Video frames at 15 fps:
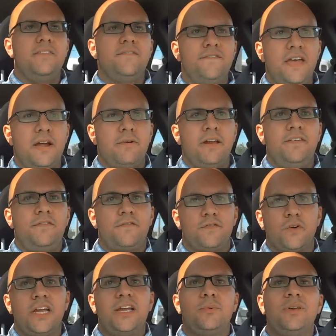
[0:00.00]
very
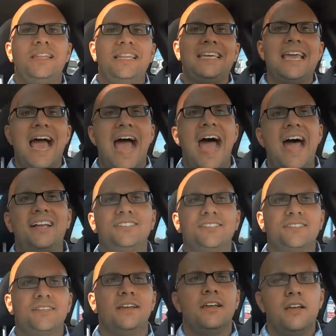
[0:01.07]
frequently
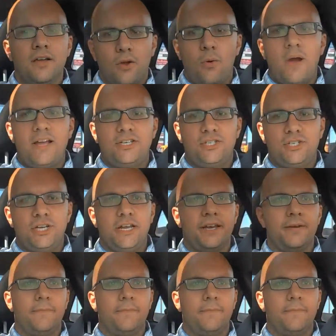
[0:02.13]
asked question.